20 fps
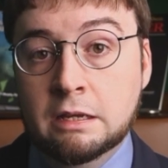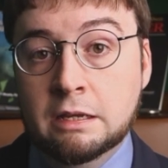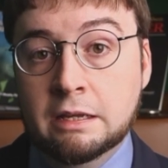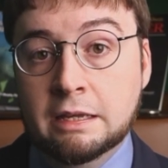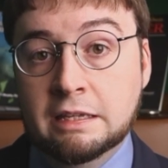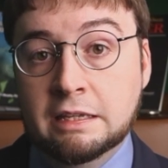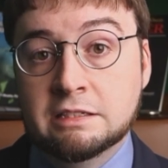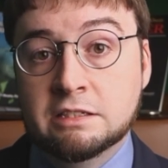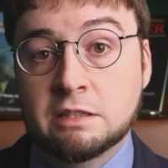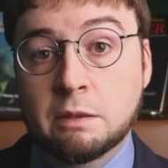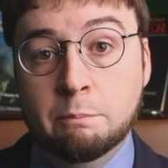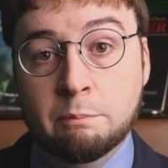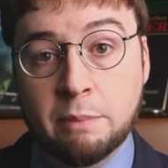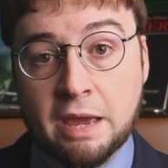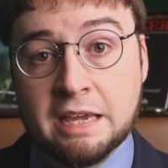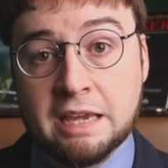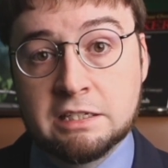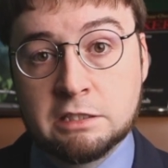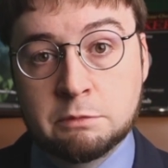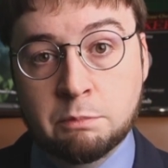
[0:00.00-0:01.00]
is the
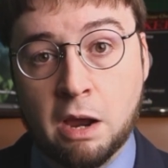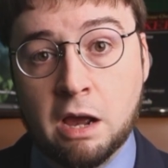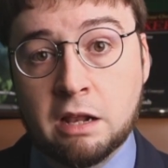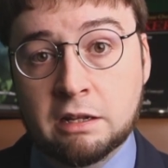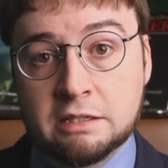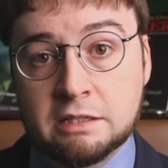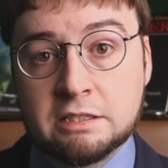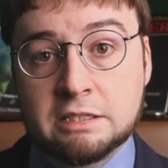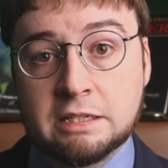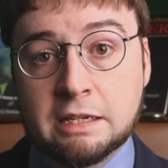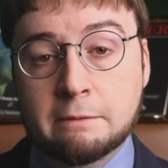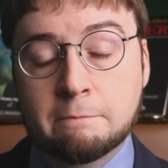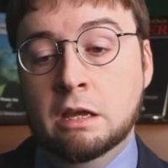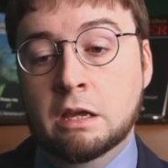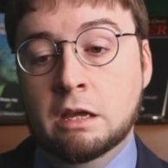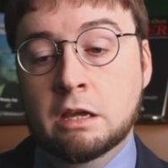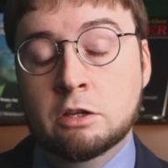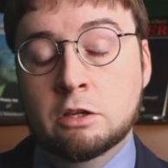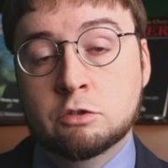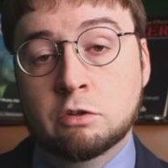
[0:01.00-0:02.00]
base policy.
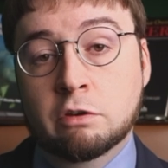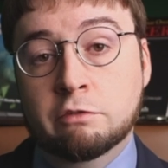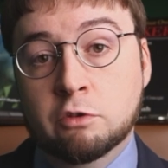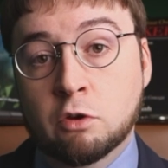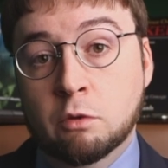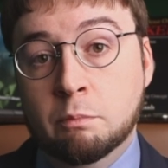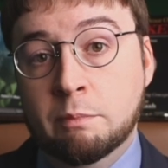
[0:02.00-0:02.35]
So if your